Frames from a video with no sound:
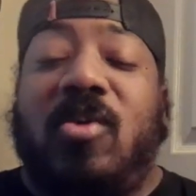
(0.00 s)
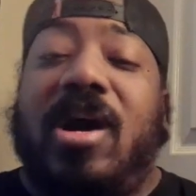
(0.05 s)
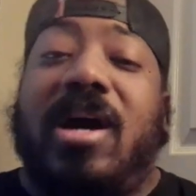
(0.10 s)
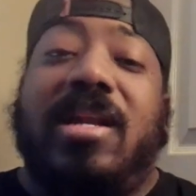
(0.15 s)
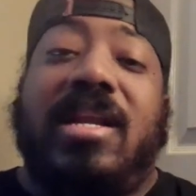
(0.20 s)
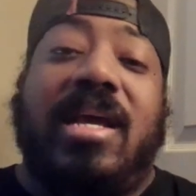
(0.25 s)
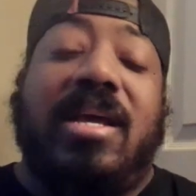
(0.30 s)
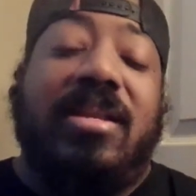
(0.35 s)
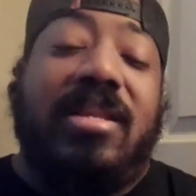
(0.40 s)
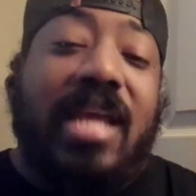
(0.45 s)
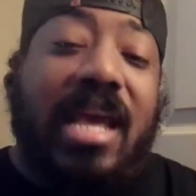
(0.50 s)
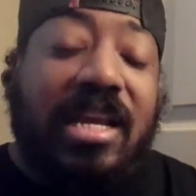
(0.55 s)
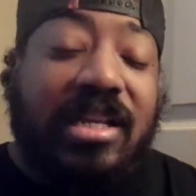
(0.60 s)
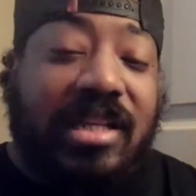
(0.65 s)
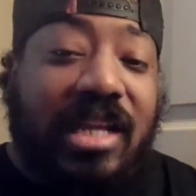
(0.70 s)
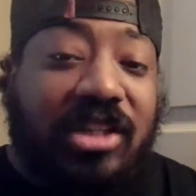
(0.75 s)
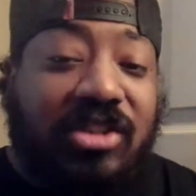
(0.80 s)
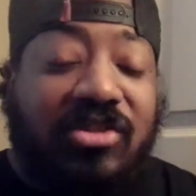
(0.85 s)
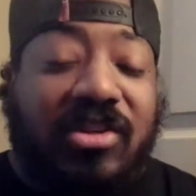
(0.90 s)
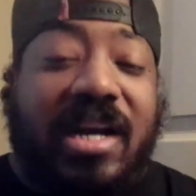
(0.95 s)
Well,
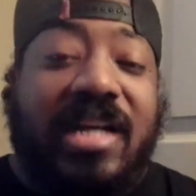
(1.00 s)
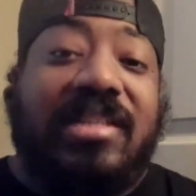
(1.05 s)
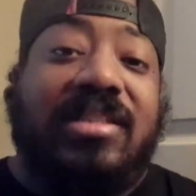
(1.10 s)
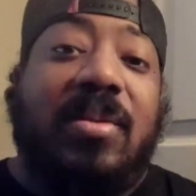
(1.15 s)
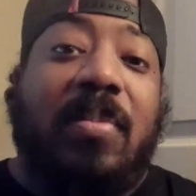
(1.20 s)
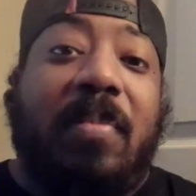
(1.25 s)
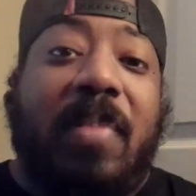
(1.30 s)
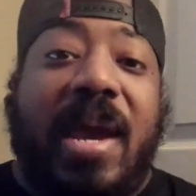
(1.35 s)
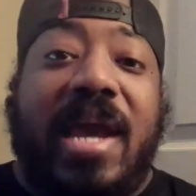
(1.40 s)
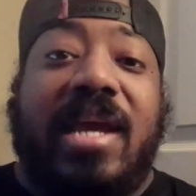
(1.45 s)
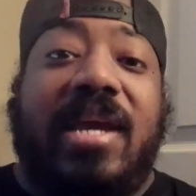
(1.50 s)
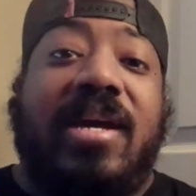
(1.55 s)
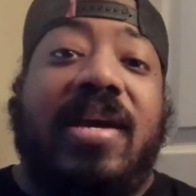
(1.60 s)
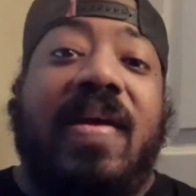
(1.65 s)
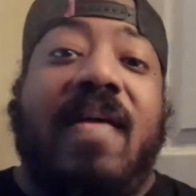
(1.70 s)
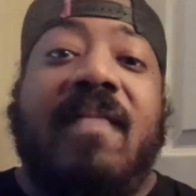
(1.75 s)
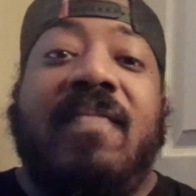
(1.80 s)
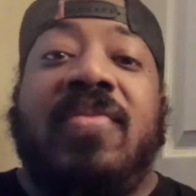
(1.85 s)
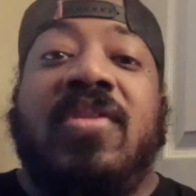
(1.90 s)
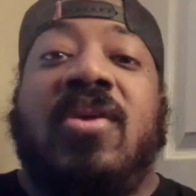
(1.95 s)
they tries to bank
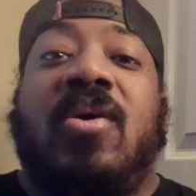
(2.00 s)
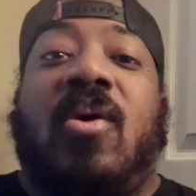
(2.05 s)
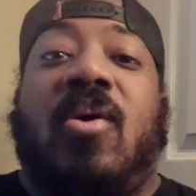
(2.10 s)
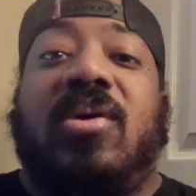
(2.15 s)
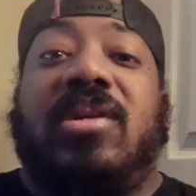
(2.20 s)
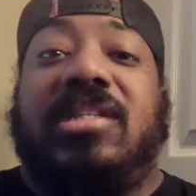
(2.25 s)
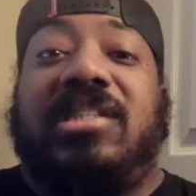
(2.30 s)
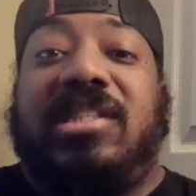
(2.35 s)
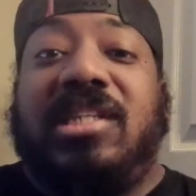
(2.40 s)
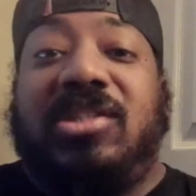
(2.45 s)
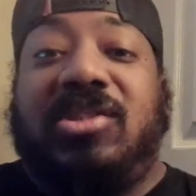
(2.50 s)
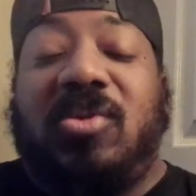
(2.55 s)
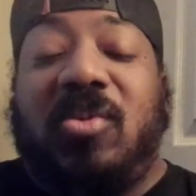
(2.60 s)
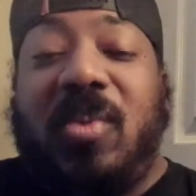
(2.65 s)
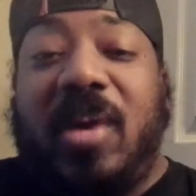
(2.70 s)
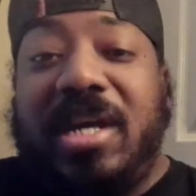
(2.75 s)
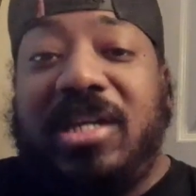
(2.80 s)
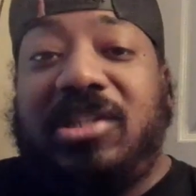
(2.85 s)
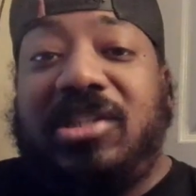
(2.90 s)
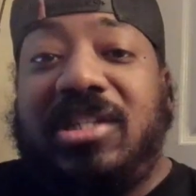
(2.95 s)
on a
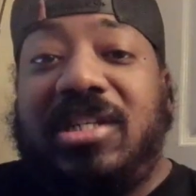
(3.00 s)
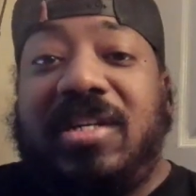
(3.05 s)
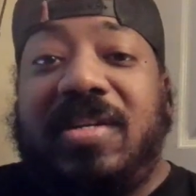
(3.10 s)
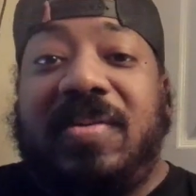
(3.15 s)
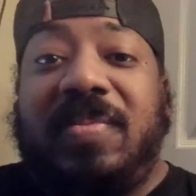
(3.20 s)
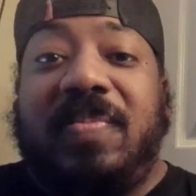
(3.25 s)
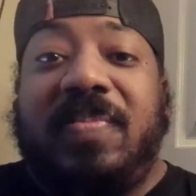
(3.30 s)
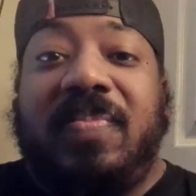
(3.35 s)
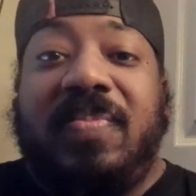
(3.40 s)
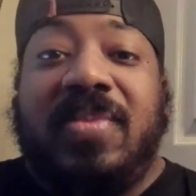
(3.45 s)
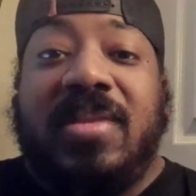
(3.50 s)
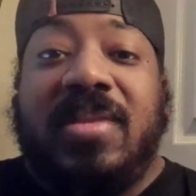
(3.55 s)
situation,